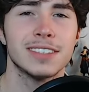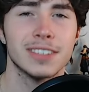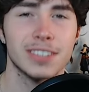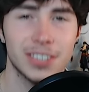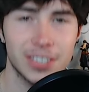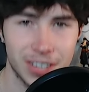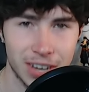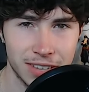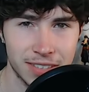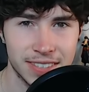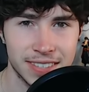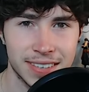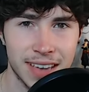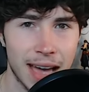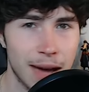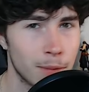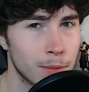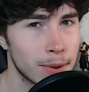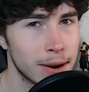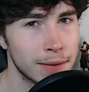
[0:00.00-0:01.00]

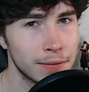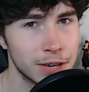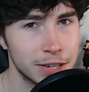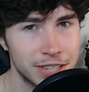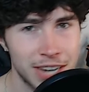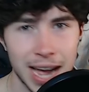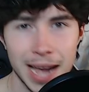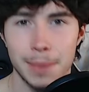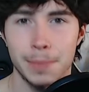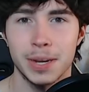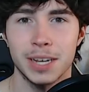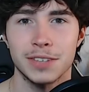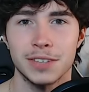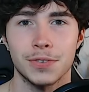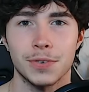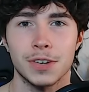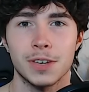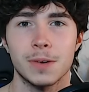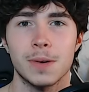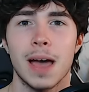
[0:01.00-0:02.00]
sunset, whatever time it is for
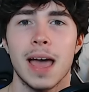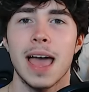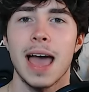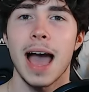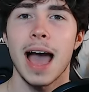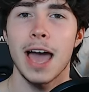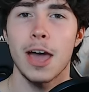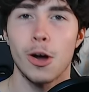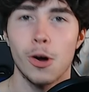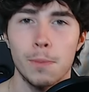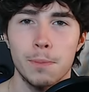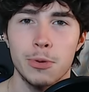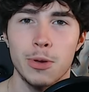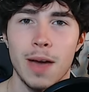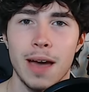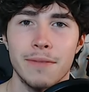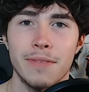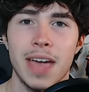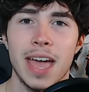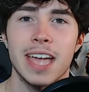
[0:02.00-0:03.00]
you. I hope you
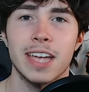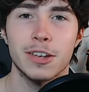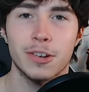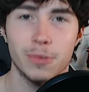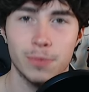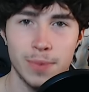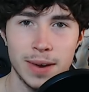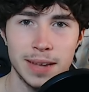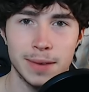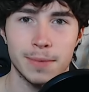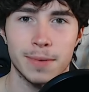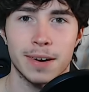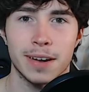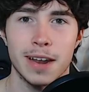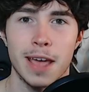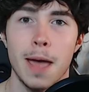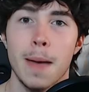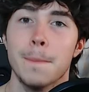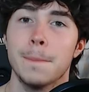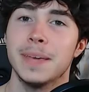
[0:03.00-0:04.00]
have a great one
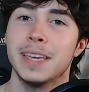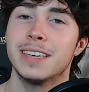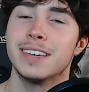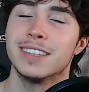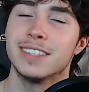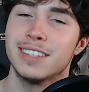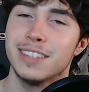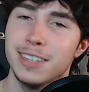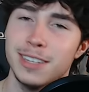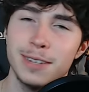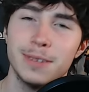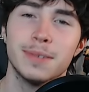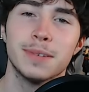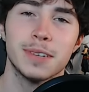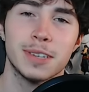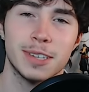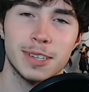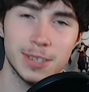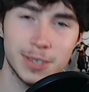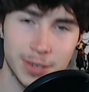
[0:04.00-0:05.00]
because you
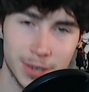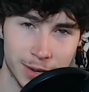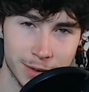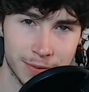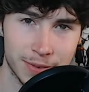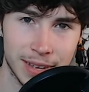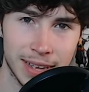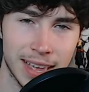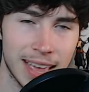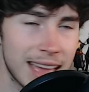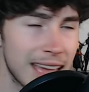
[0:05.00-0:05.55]
deserve it.